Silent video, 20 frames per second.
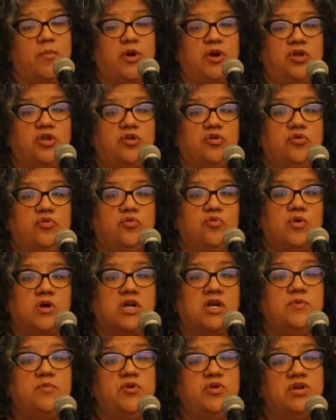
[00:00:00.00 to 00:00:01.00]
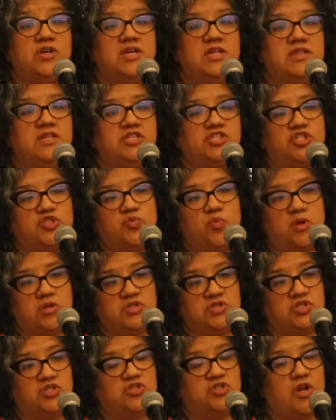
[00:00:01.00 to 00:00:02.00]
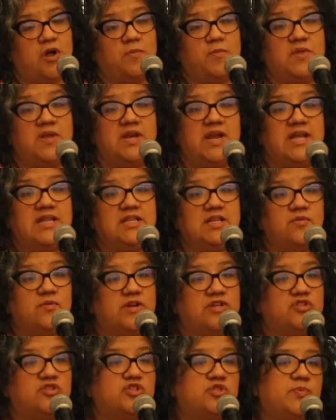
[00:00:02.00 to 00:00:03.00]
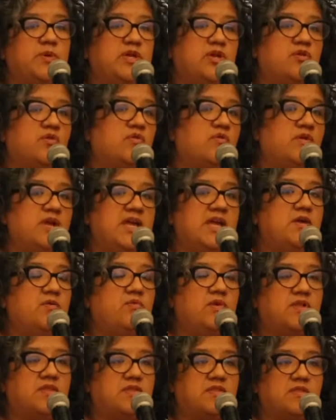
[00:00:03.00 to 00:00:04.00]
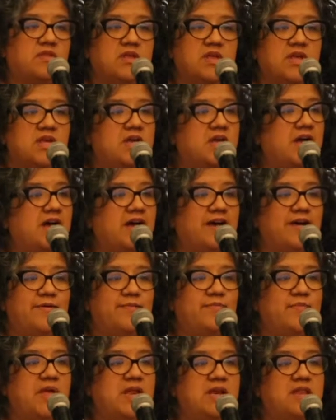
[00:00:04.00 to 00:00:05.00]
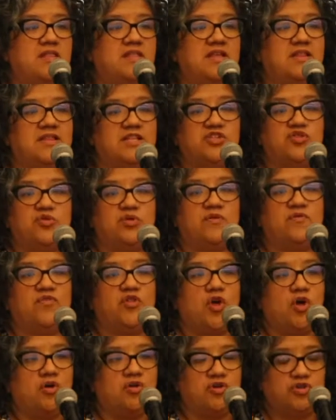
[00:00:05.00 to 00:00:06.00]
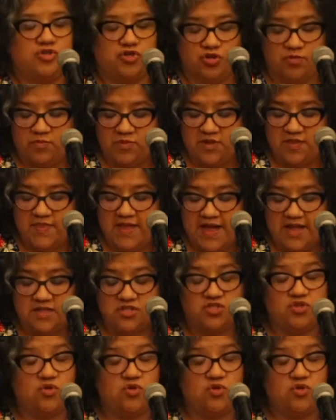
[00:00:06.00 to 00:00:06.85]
Are you a community that just wants to stop the nightly rentals, but you're okay with anything that's sort of longer term than that?